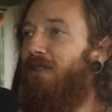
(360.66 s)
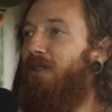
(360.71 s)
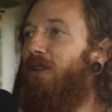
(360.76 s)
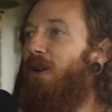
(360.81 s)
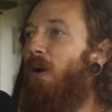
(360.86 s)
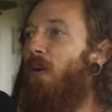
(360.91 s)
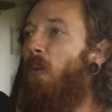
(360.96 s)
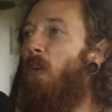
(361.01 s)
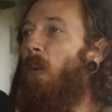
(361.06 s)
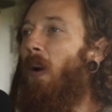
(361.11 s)
to
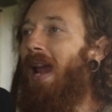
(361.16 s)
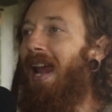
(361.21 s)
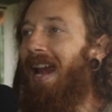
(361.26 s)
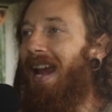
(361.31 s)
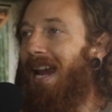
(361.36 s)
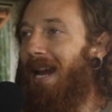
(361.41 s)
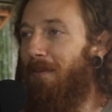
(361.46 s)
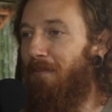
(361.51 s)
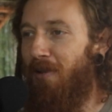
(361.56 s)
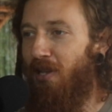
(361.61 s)
go
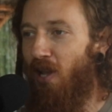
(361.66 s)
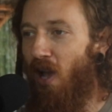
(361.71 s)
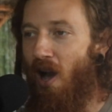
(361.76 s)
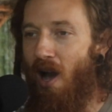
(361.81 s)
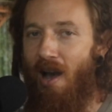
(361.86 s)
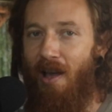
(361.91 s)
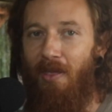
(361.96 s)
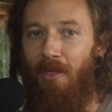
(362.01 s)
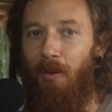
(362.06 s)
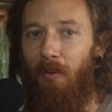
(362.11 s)
way
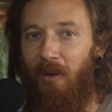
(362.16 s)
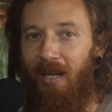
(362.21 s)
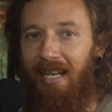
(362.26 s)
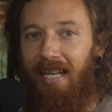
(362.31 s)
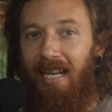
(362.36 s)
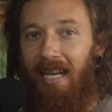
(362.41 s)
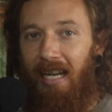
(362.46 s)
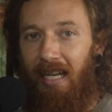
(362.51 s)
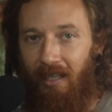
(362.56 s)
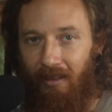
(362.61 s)
beyond
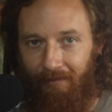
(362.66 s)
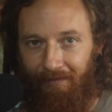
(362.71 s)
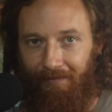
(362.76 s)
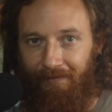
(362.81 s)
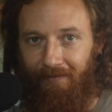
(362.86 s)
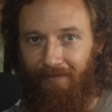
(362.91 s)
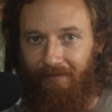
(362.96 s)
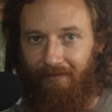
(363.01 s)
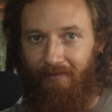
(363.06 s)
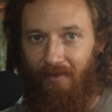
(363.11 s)
3D.
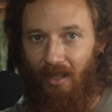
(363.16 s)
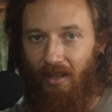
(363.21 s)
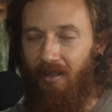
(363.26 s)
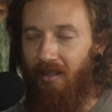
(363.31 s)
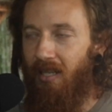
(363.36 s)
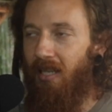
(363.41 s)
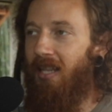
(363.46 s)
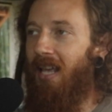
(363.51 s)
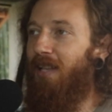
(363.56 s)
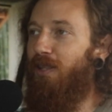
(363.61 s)
You
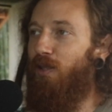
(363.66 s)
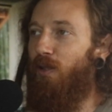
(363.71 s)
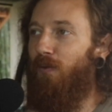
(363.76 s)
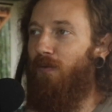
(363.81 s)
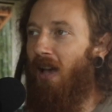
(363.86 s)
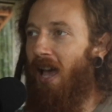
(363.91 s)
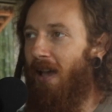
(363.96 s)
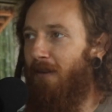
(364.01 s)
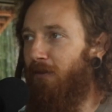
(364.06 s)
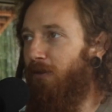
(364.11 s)
see, that
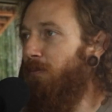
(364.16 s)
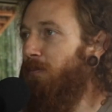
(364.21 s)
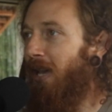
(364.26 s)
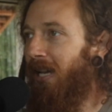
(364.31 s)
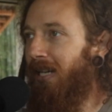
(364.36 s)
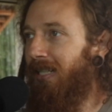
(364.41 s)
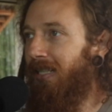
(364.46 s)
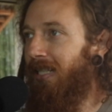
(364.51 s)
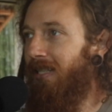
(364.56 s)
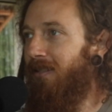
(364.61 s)
survival
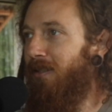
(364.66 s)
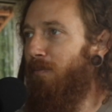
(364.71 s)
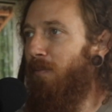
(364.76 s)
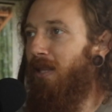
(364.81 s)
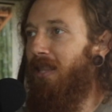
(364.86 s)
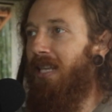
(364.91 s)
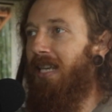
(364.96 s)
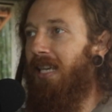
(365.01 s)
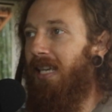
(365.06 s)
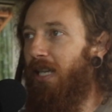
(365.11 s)
mechanism
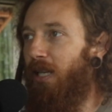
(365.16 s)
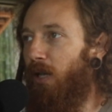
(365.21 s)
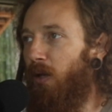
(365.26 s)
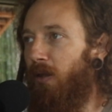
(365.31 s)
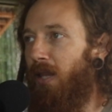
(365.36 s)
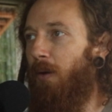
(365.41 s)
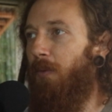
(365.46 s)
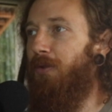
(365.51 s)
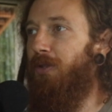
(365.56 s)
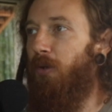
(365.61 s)
and the ego
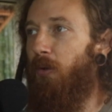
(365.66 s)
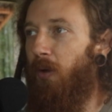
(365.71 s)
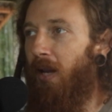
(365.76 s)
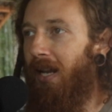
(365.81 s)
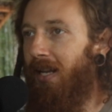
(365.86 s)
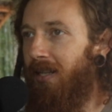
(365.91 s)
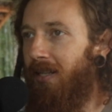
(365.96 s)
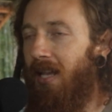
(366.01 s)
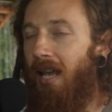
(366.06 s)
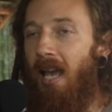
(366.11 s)
that was
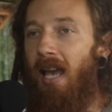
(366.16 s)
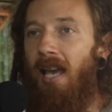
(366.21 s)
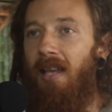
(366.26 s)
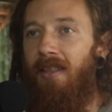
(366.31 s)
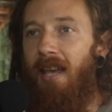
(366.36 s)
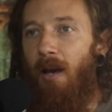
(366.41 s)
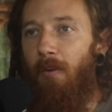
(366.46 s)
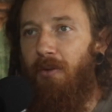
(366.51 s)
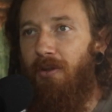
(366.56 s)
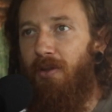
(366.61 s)
created,
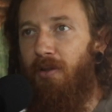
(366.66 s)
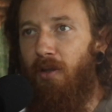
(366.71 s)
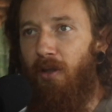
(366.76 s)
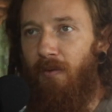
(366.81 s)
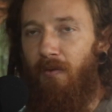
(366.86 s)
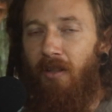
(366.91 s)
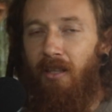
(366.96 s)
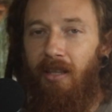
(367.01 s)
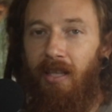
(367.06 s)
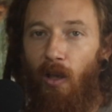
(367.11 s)
that was
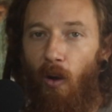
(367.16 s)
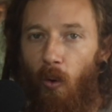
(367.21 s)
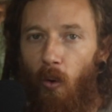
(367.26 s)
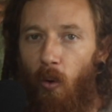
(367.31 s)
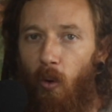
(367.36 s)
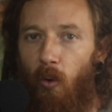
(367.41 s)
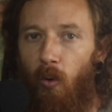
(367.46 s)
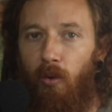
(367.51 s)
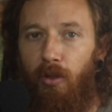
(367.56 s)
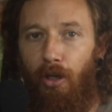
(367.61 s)
serving the
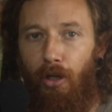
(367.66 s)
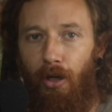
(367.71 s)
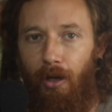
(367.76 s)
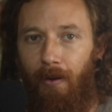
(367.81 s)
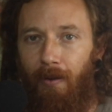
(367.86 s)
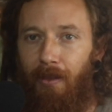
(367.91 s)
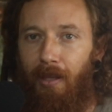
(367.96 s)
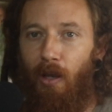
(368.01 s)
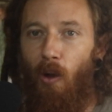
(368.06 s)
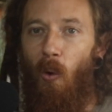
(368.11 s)
old
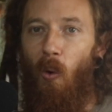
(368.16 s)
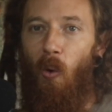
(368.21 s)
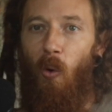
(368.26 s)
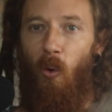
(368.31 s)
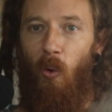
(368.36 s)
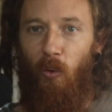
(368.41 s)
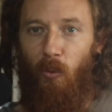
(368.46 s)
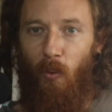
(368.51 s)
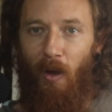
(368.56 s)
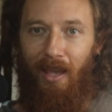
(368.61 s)
earth, the
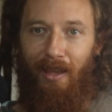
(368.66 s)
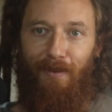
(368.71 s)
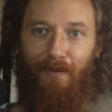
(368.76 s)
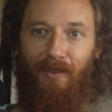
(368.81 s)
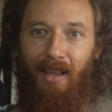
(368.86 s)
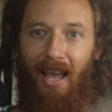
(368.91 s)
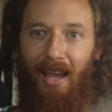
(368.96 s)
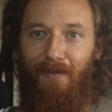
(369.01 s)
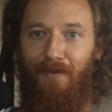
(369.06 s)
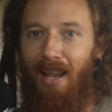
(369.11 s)
old way of
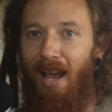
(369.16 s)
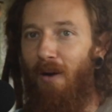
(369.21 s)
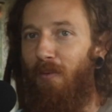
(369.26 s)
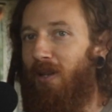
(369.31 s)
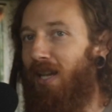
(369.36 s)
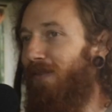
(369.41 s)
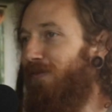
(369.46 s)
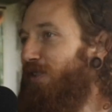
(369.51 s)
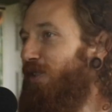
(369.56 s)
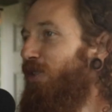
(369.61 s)
life. Now we
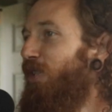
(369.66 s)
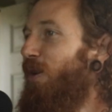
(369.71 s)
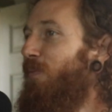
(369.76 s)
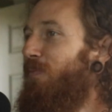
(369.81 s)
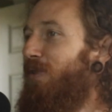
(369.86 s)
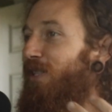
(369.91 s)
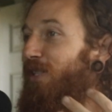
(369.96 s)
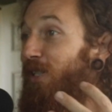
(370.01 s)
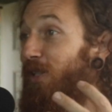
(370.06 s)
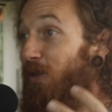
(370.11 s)
have to jump
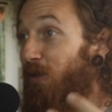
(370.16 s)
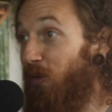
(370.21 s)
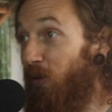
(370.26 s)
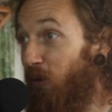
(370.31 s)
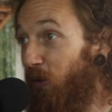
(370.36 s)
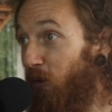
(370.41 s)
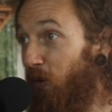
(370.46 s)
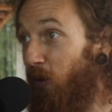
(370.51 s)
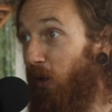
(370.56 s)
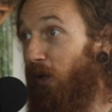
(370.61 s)
into
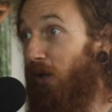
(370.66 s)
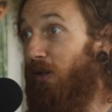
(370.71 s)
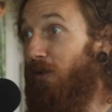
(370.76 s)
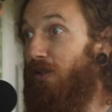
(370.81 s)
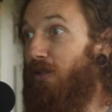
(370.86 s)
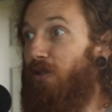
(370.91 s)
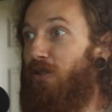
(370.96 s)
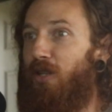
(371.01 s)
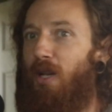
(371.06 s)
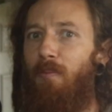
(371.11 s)
new earth
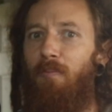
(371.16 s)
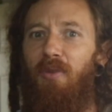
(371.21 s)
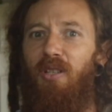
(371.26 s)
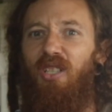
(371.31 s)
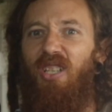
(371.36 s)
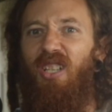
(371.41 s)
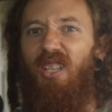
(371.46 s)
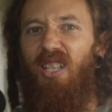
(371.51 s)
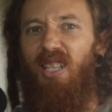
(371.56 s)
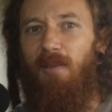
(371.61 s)
and jump
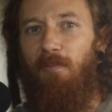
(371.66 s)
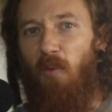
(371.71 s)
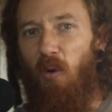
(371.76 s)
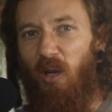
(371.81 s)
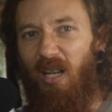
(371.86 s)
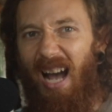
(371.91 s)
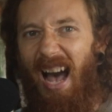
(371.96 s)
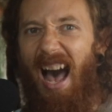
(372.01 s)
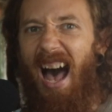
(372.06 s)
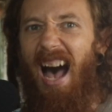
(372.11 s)
into this more
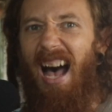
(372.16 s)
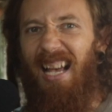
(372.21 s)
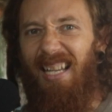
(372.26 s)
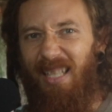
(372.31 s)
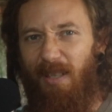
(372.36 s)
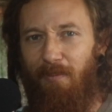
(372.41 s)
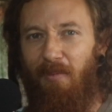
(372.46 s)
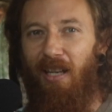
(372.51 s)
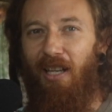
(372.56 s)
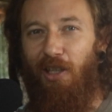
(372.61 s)

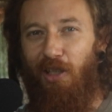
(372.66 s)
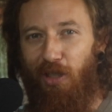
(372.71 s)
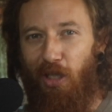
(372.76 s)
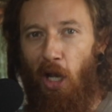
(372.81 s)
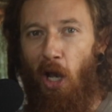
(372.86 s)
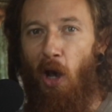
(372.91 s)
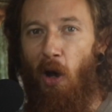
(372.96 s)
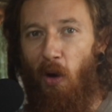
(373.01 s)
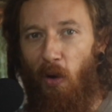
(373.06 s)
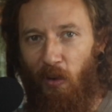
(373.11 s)
cosmic
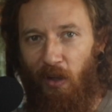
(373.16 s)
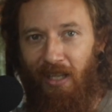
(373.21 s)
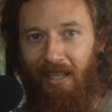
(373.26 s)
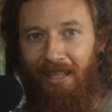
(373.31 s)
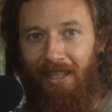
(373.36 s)
show.